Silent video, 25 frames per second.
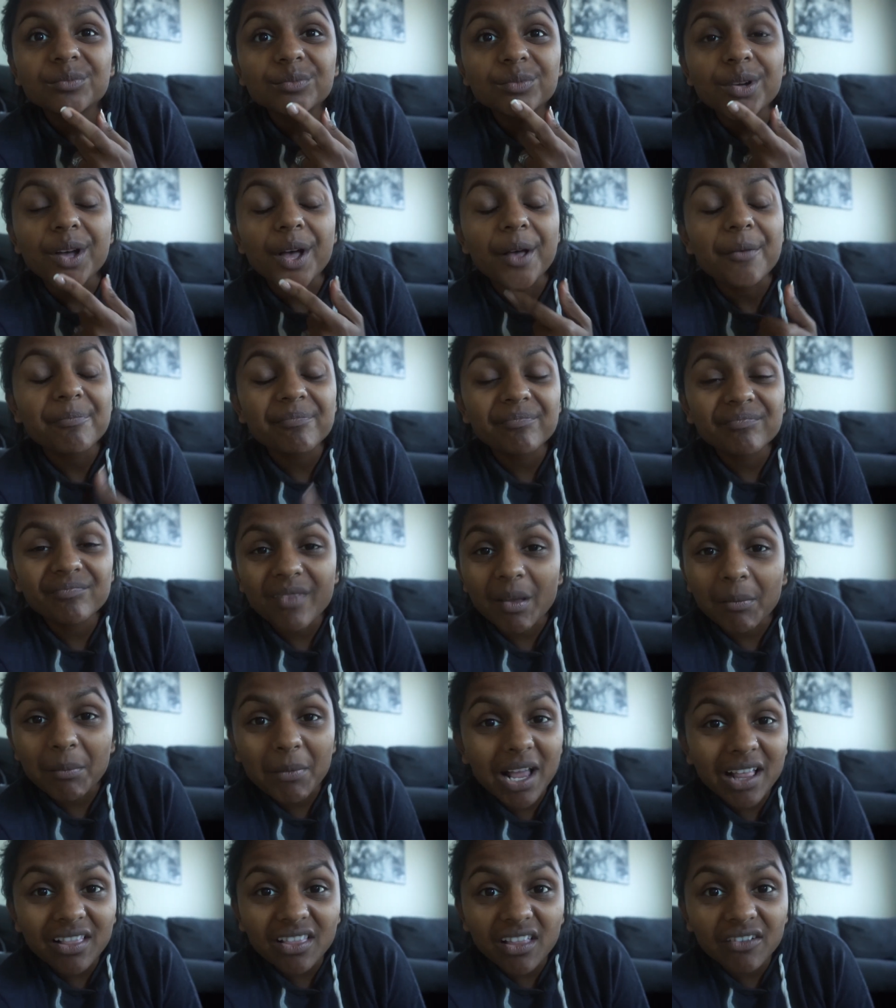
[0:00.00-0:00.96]
But
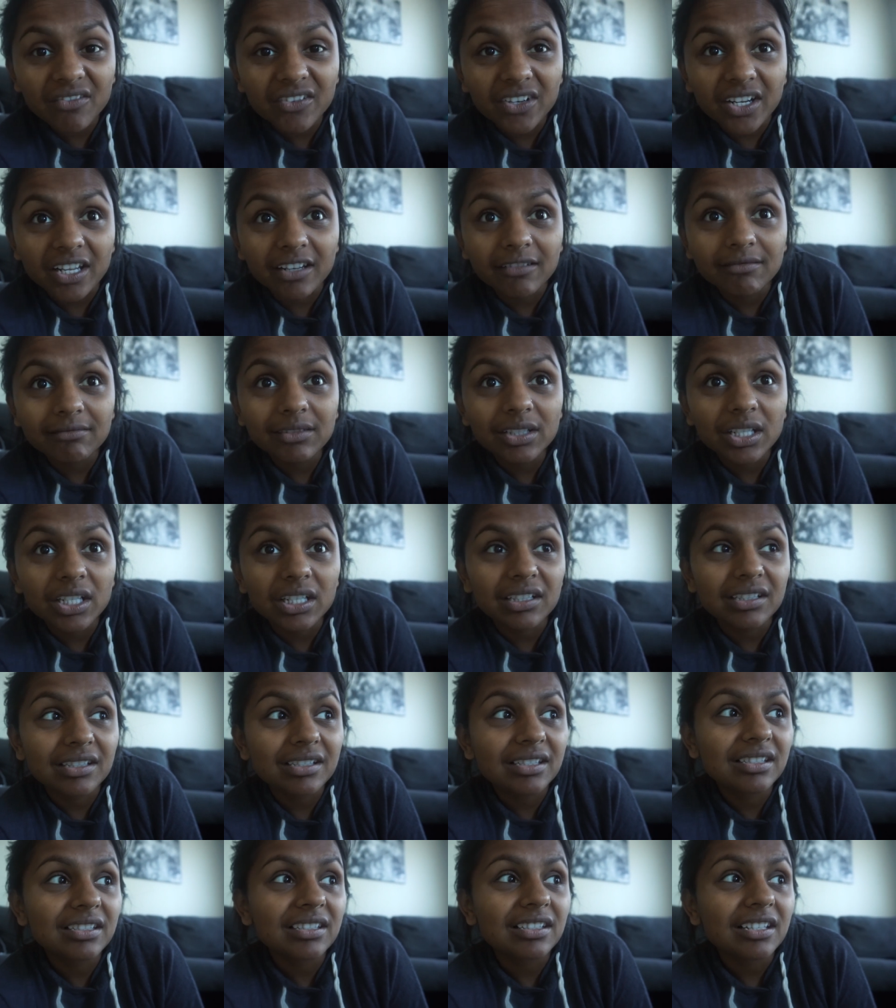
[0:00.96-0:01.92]
I'm not loving it
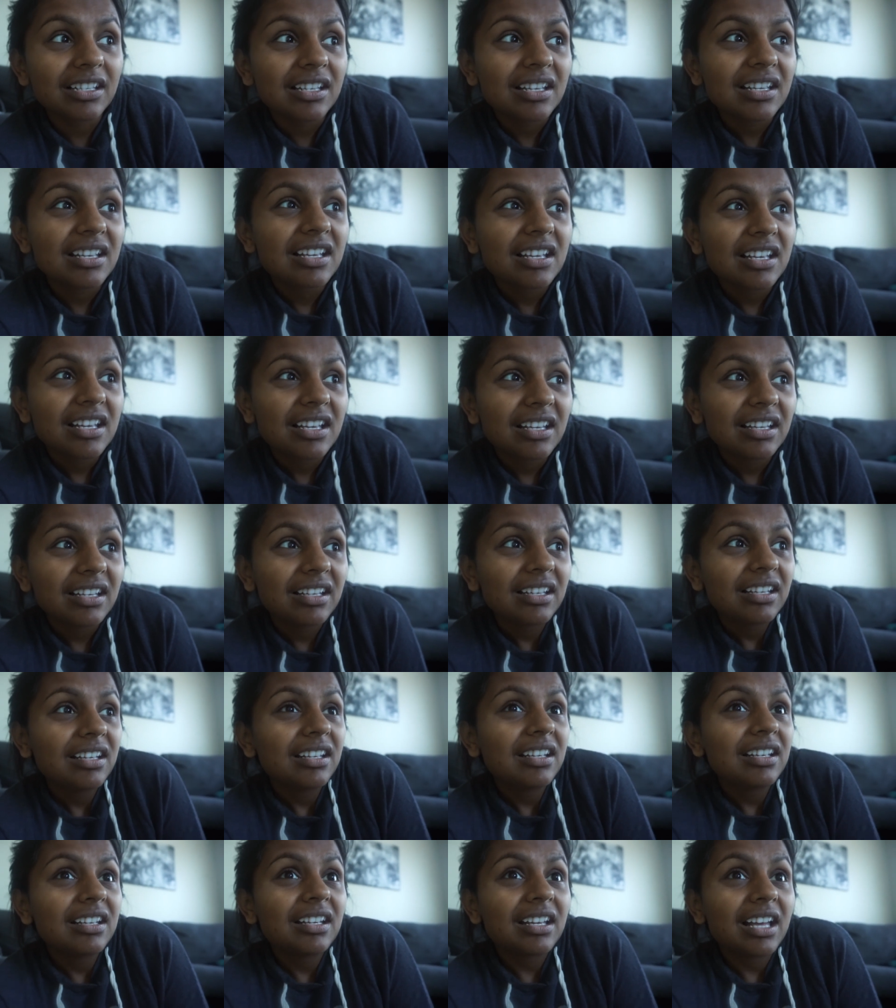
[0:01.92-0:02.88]
because
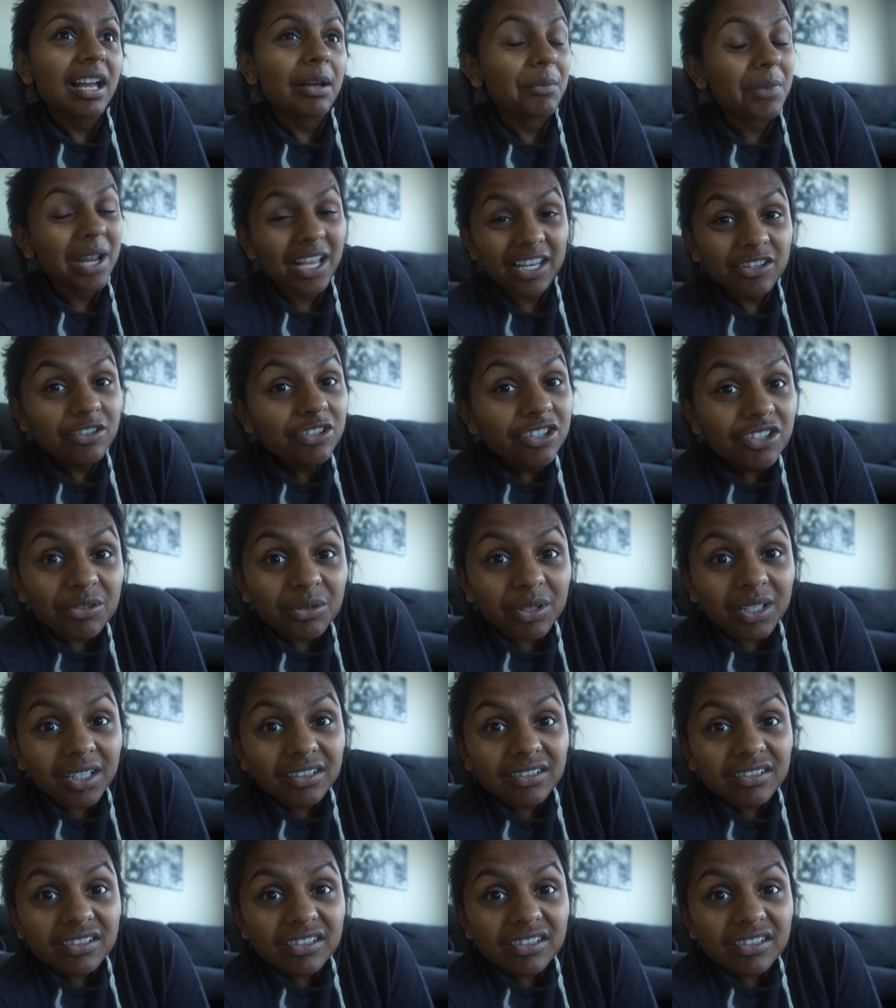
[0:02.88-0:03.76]
I'm not used to it.